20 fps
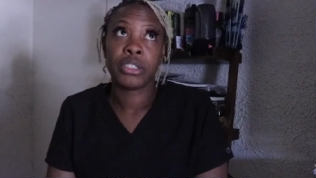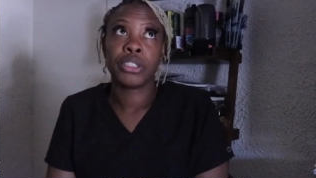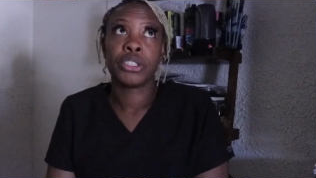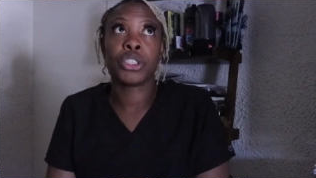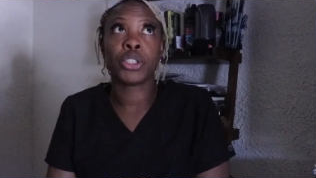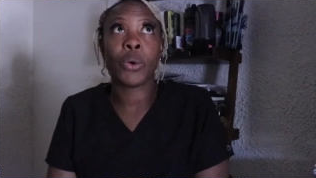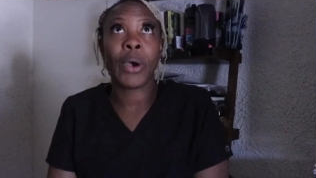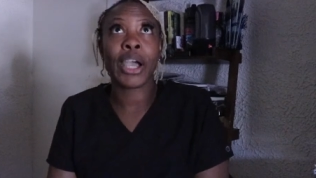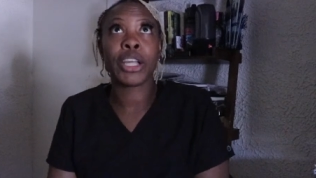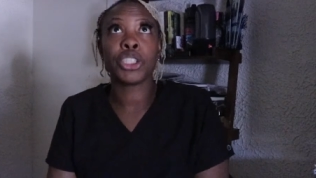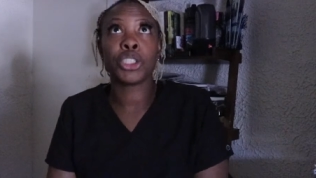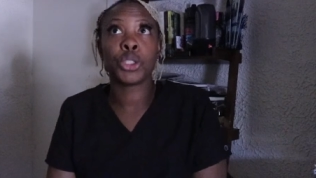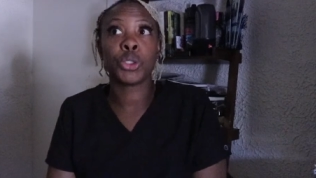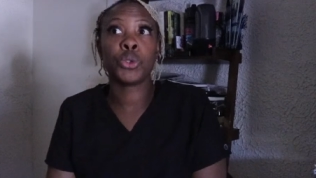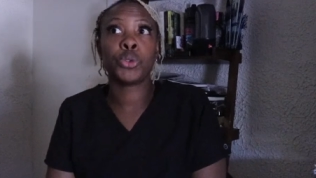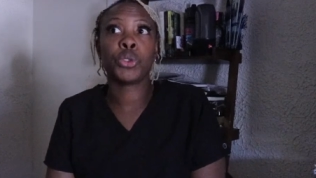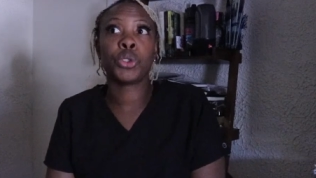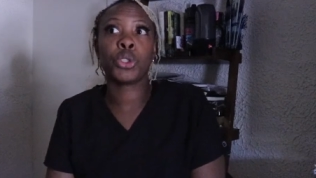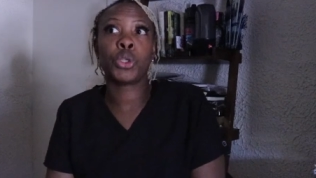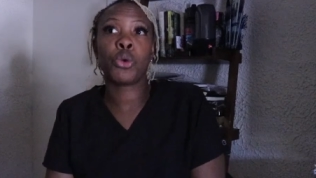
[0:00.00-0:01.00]
So I
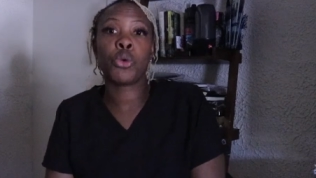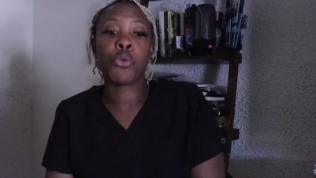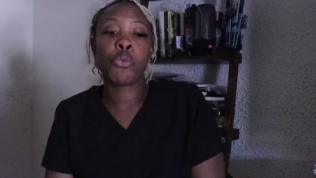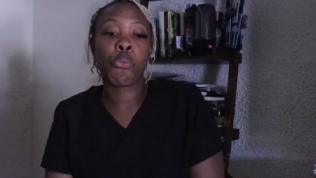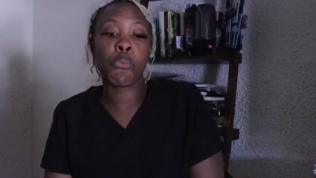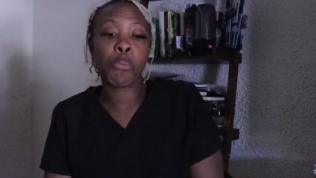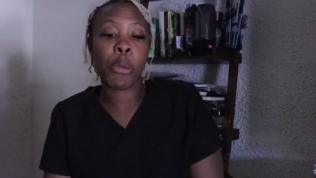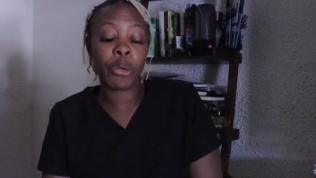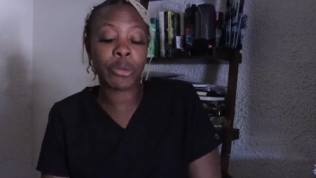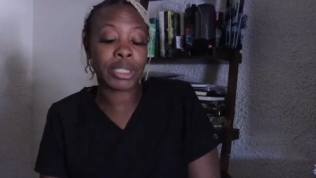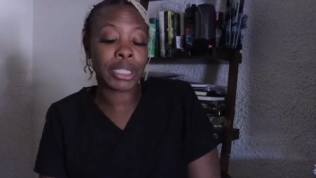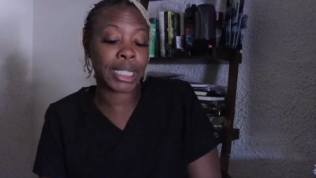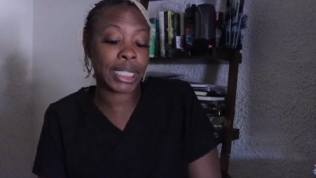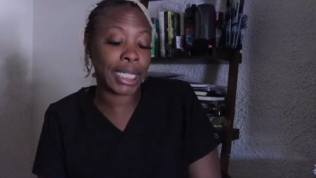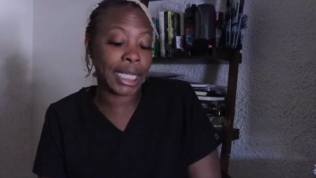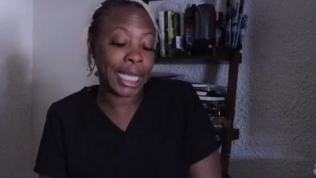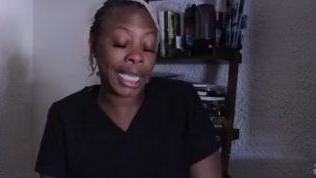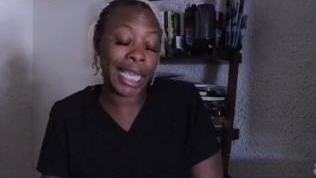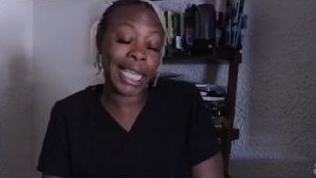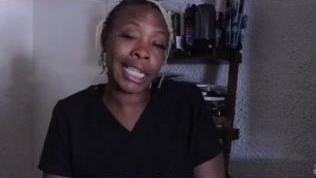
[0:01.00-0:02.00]
choose to
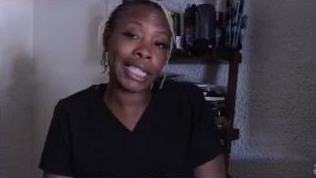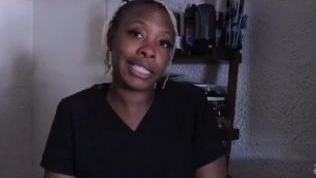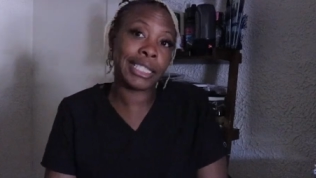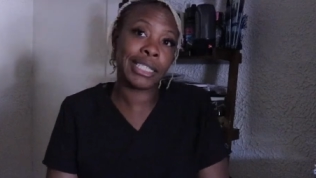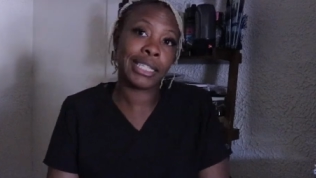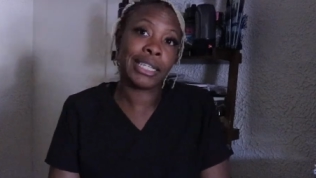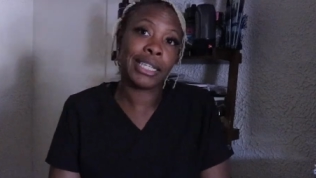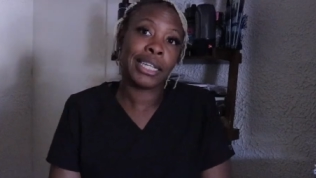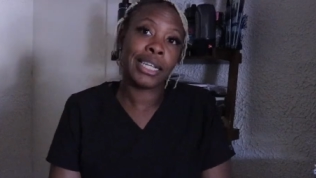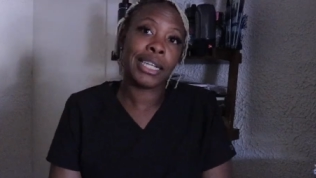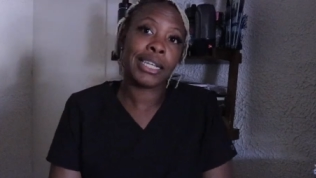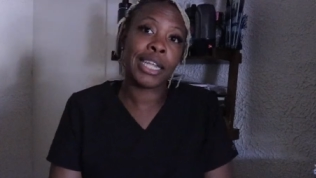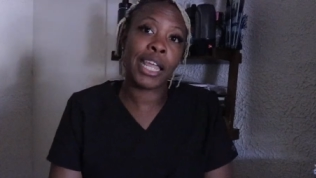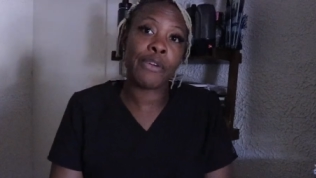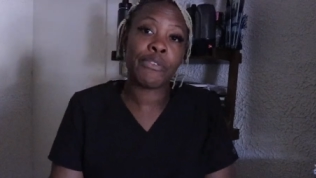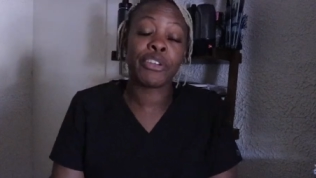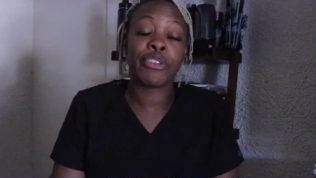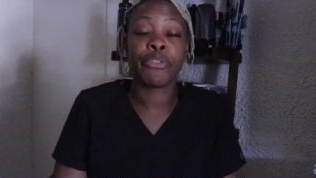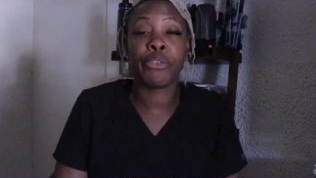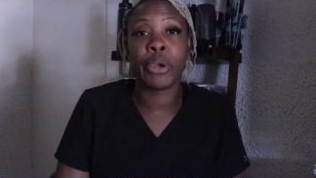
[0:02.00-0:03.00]
mostly eat
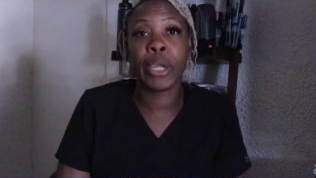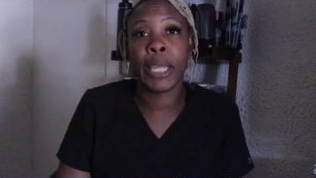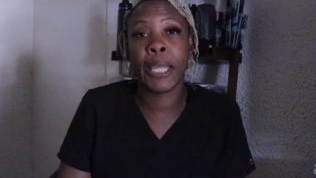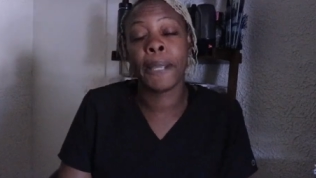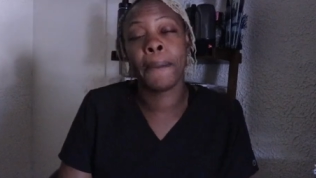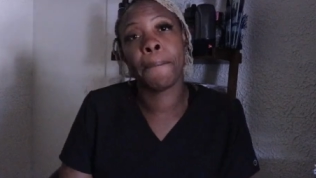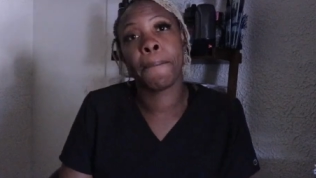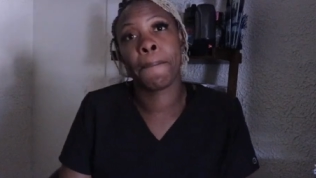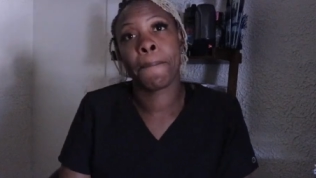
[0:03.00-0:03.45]
dairy free.